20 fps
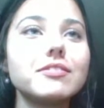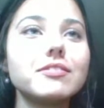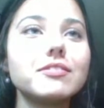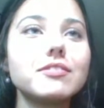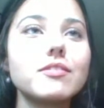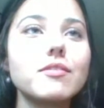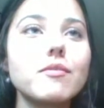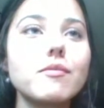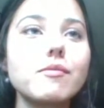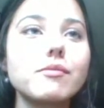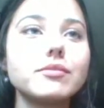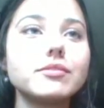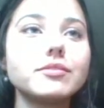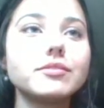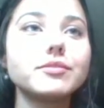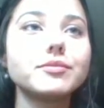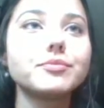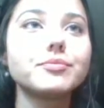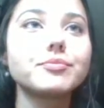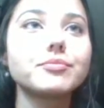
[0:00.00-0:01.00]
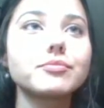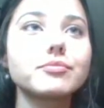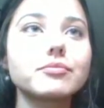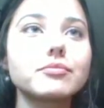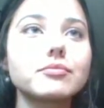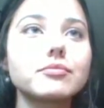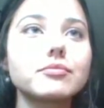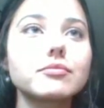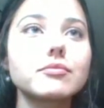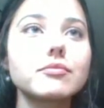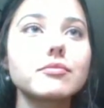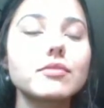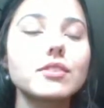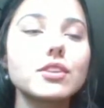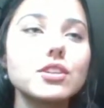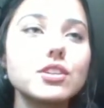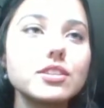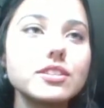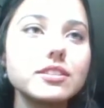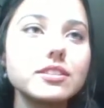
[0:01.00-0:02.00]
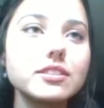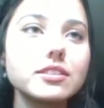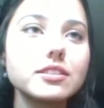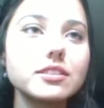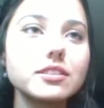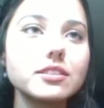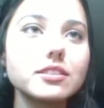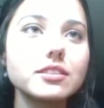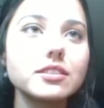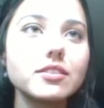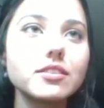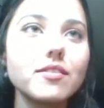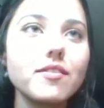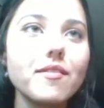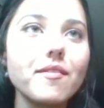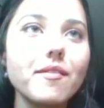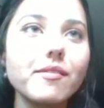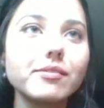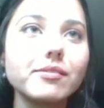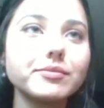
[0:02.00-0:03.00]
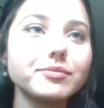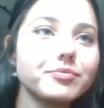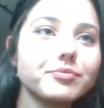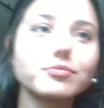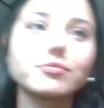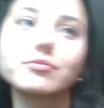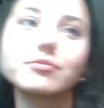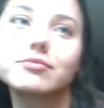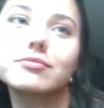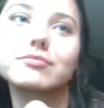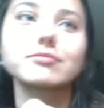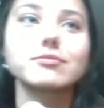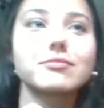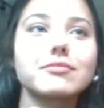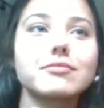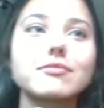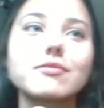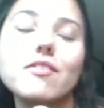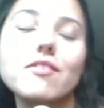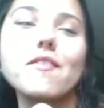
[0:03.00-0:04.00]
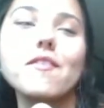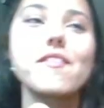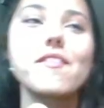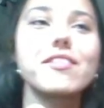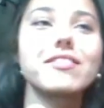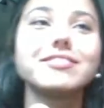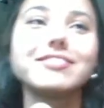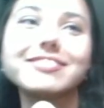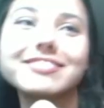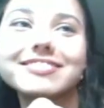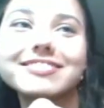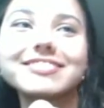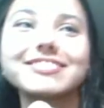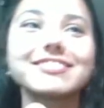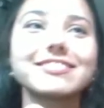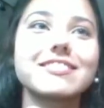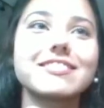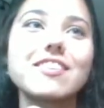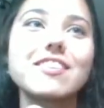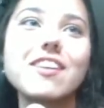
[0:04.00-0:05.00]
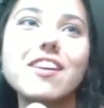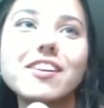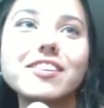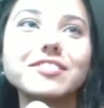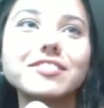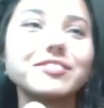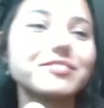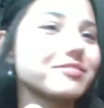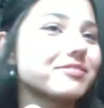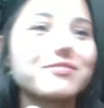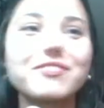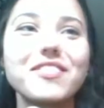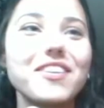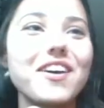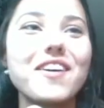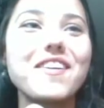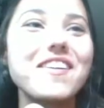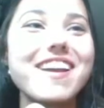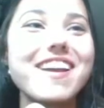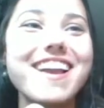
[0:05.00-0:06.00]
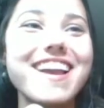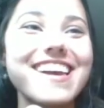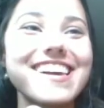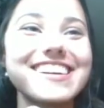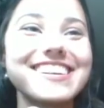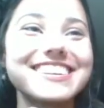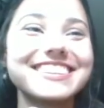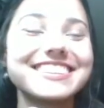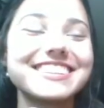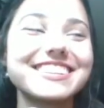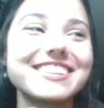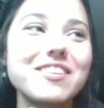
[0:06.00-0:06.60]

Down south. Little baby. Little baby. I all the girls go. You know that song? No. From TikTok?